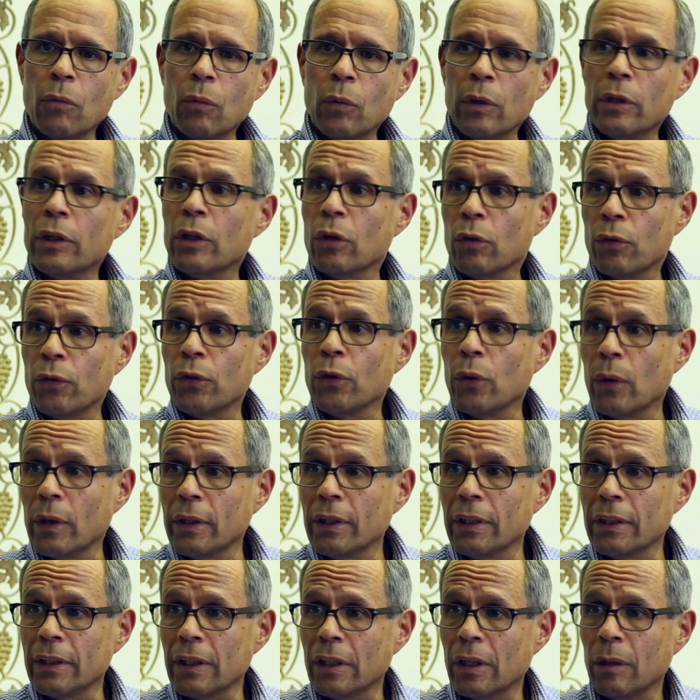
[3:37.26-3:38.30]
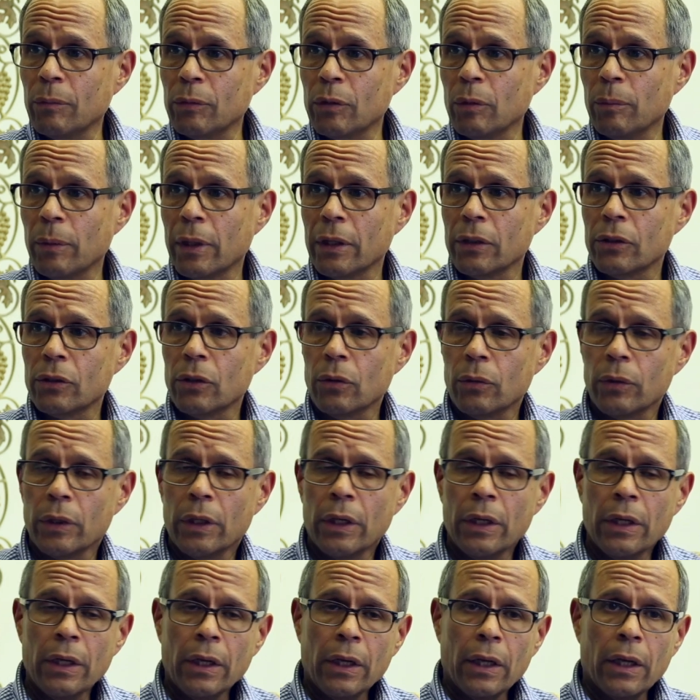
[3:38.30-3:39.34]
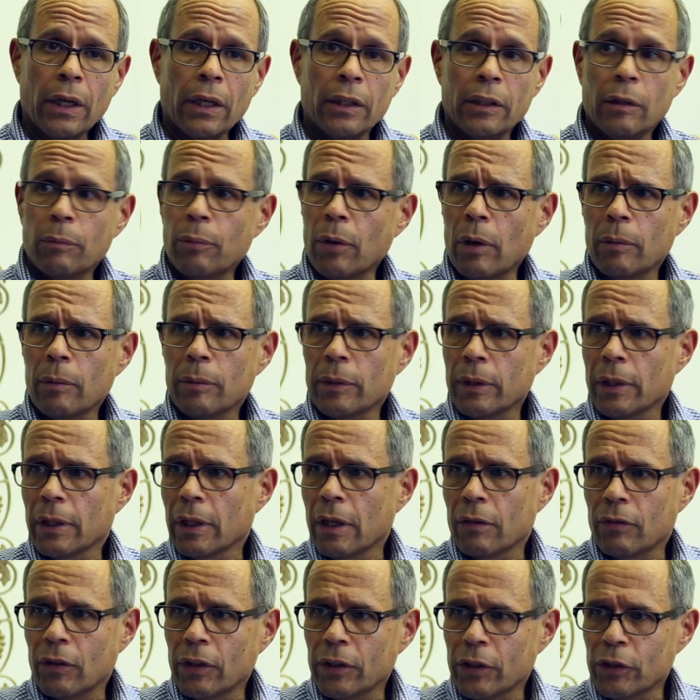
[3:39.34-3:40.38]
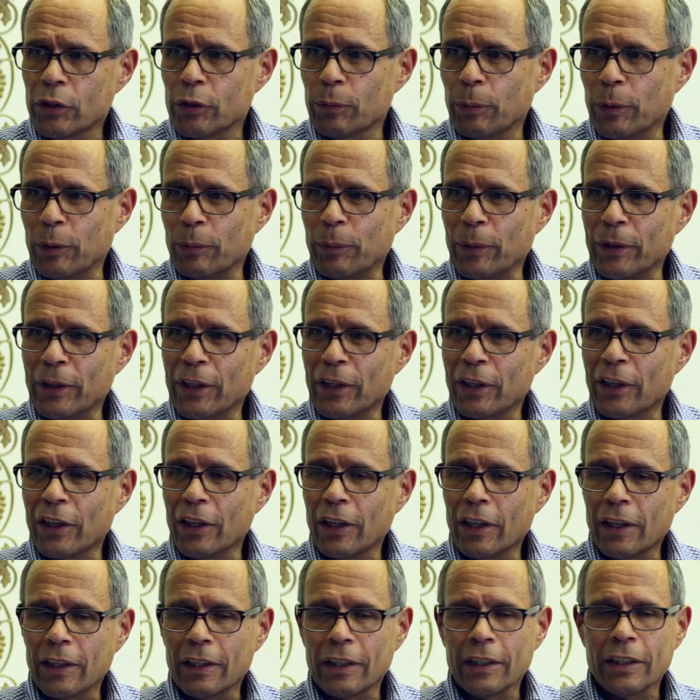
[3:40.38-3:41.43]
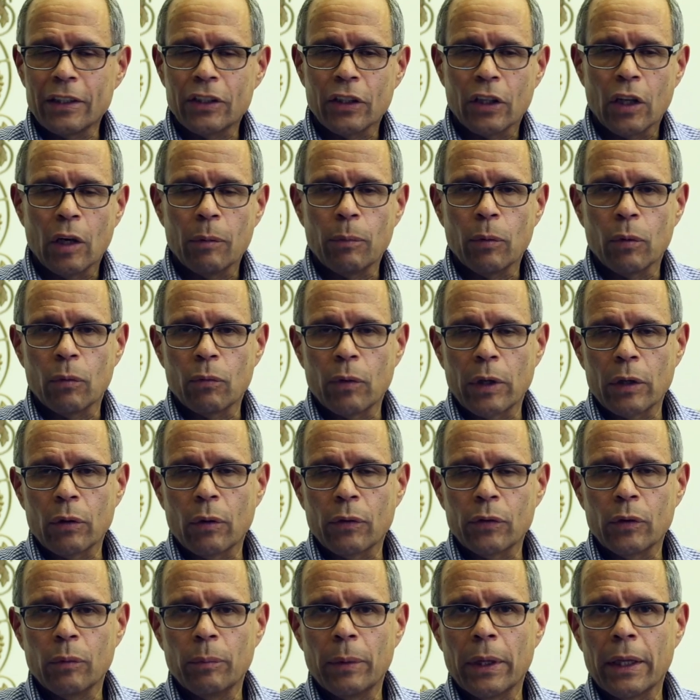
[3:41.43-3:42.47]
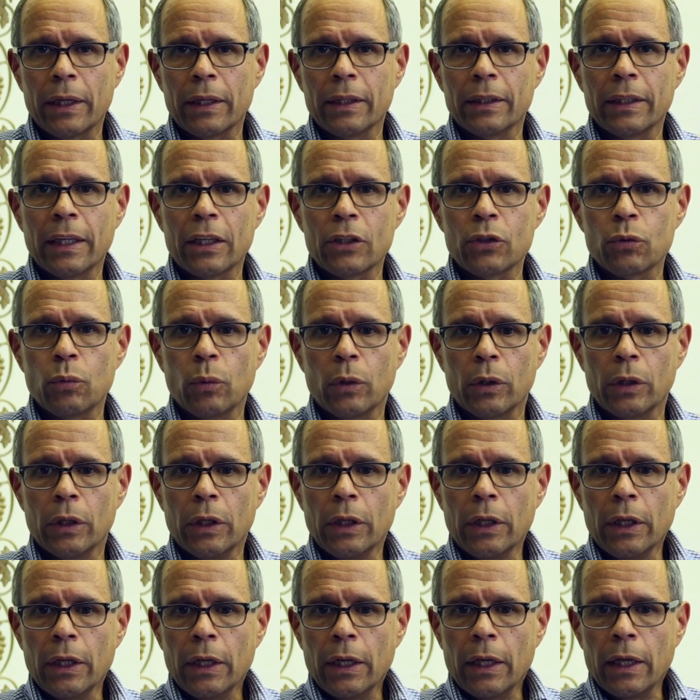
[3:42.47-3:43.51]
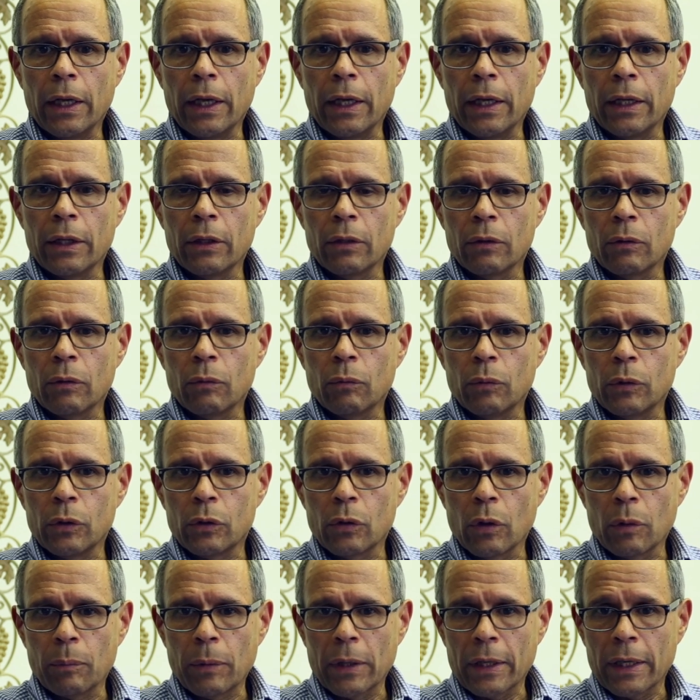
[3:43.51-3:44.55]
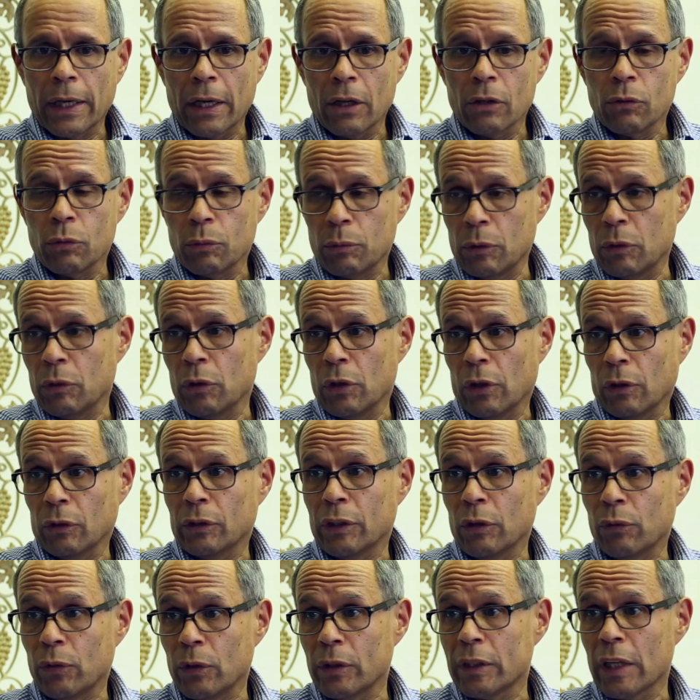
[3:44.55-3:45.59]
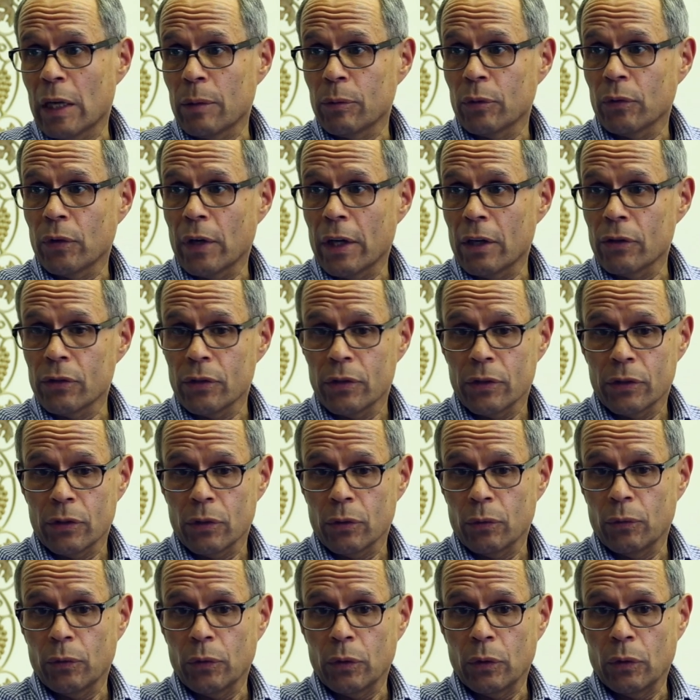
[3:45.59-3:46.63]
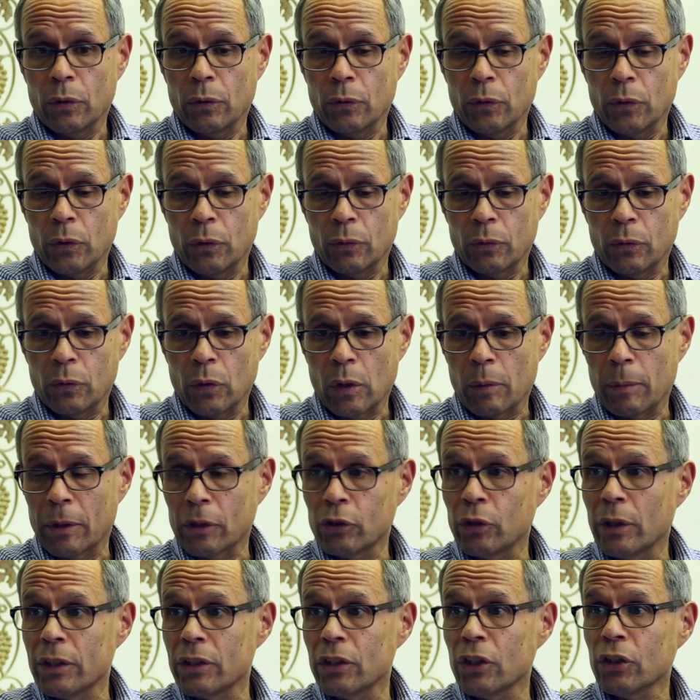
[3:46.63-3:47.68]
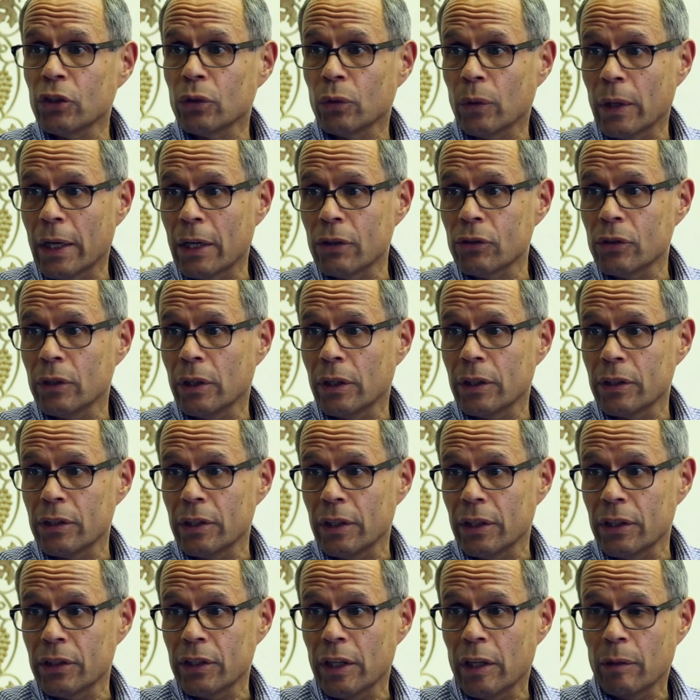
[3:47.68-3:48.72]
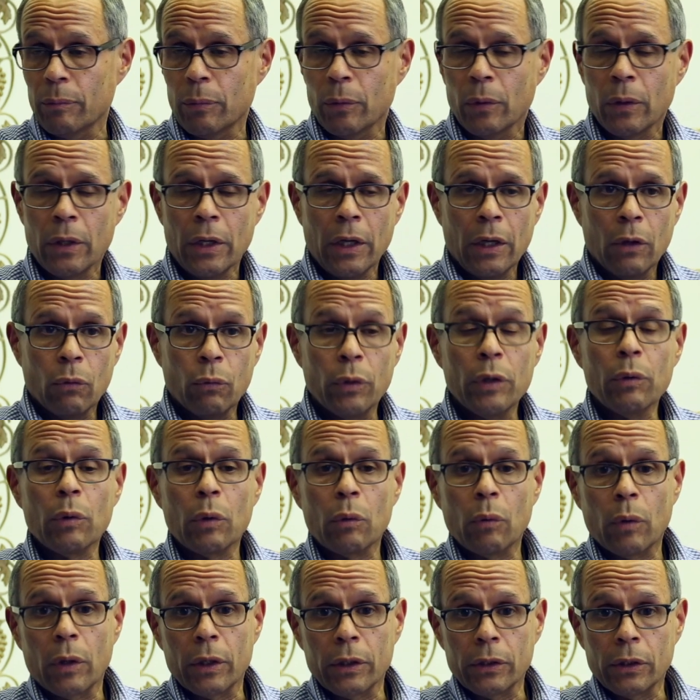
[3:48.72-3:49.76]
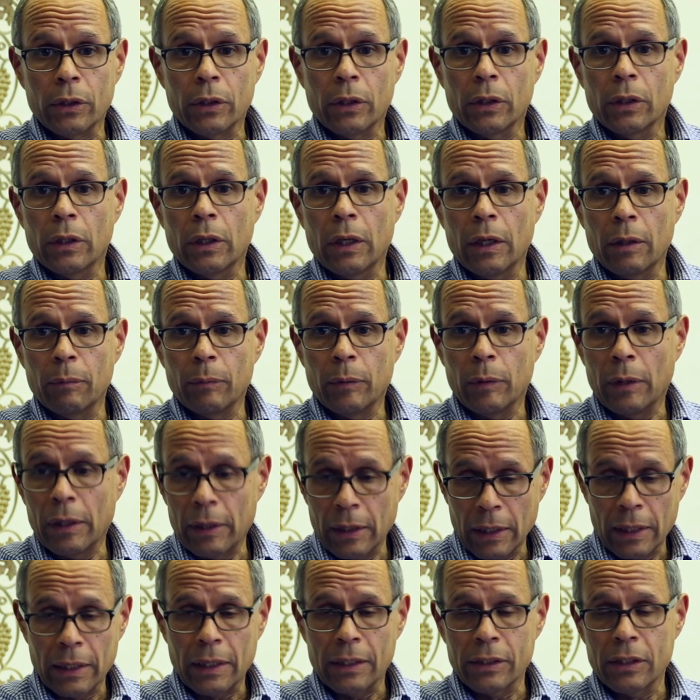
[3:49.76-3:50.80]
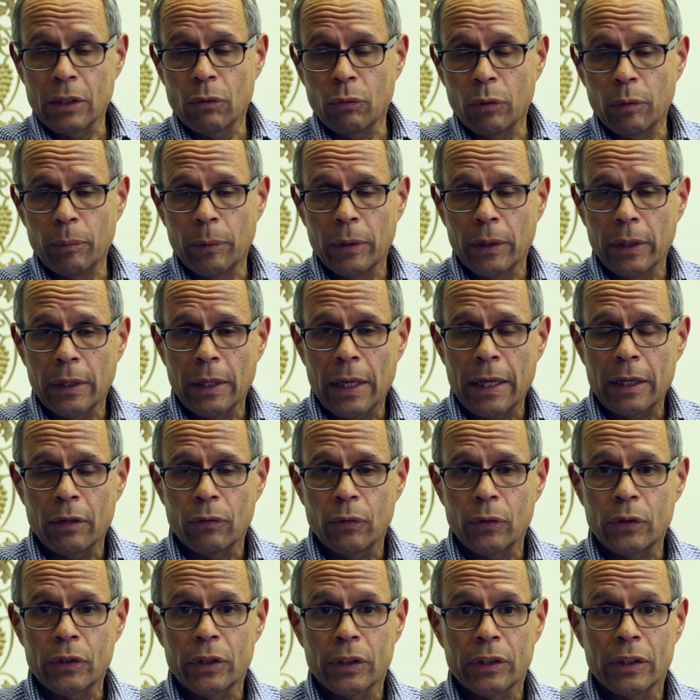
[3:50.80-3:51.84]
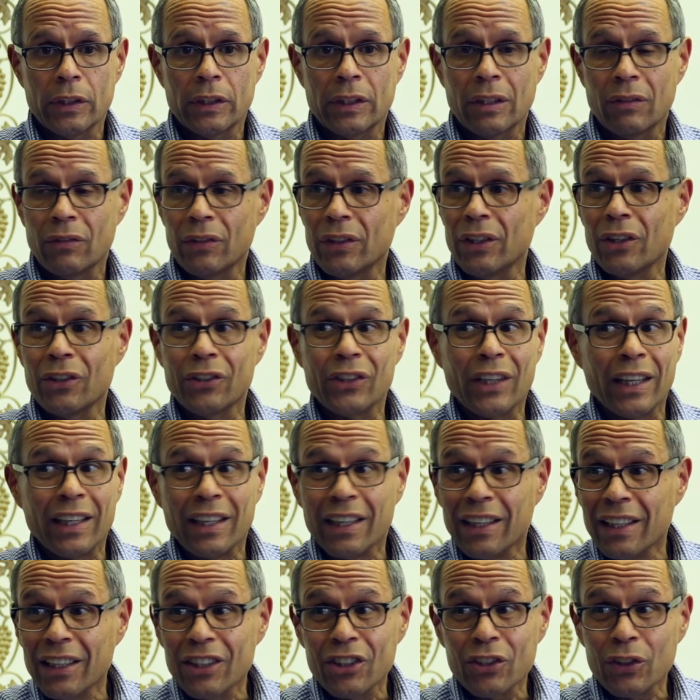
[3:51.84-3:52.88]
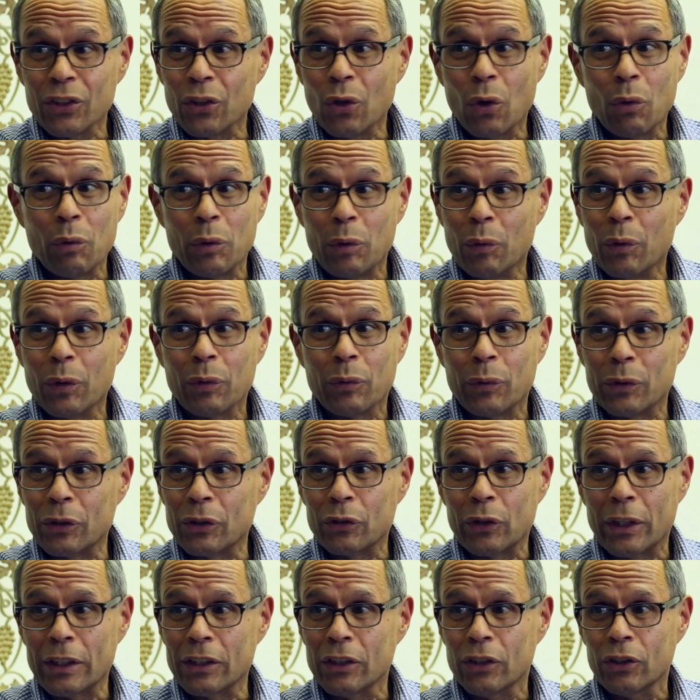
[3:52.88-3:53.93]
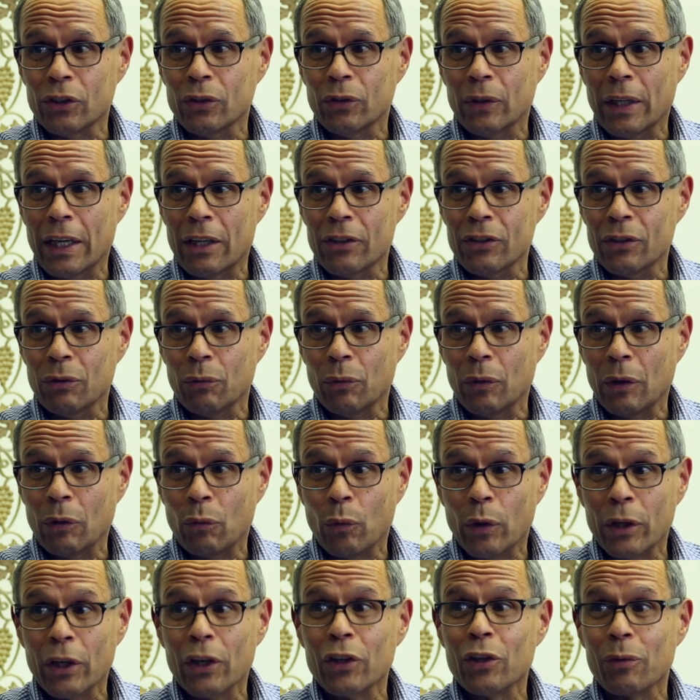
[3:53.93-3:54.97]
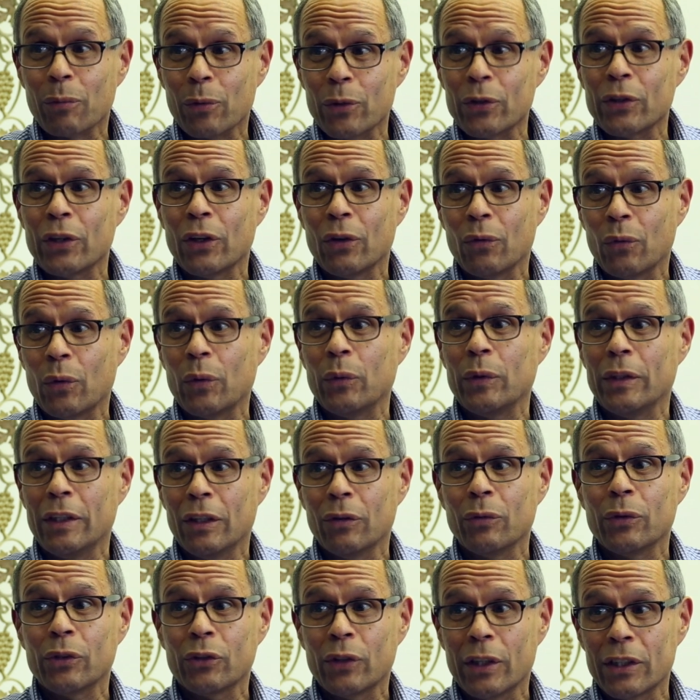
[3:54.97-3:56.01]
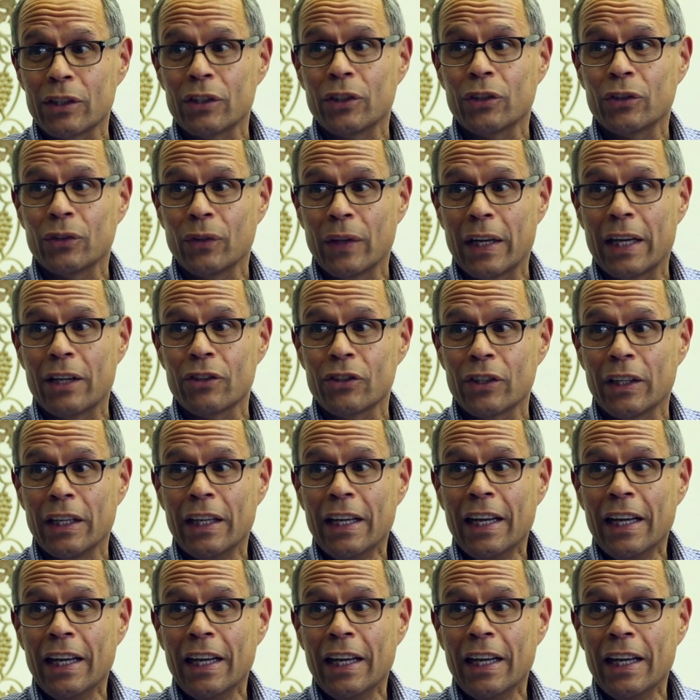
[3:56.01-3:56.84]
Well, there are a few, I think, that come to mind, Tony, and there are probably a lot of others, but there are at least a couple right off the bat, and that's one. And when we talk about housing, different types of housing. So if you talk about transitional housing as an example, we were one. Like I said, we've been at it for 67 years, and initially all we were was transitional housing. 100% of what we did was transitional housing.